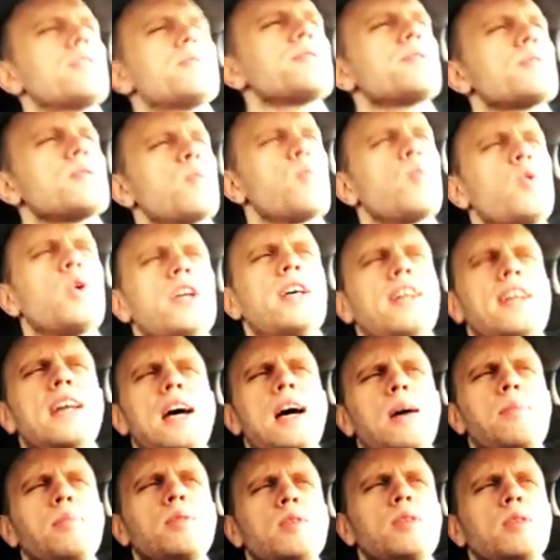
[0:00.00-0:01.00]
someone at
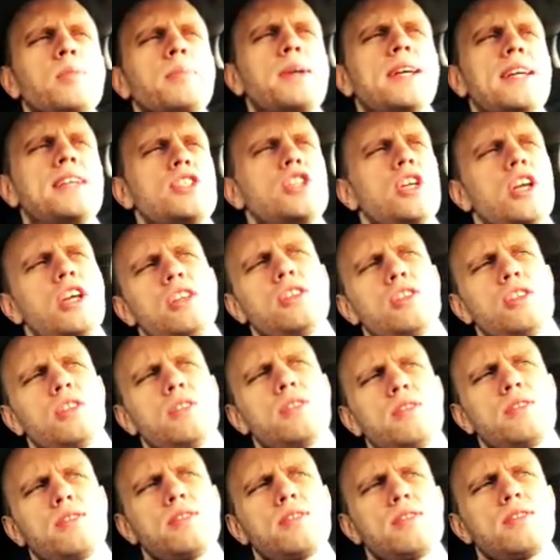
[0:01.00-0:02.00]
Apple made
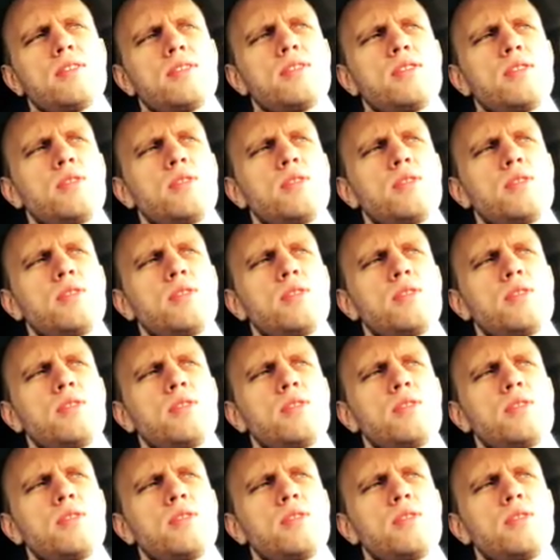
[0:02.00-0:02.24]
changes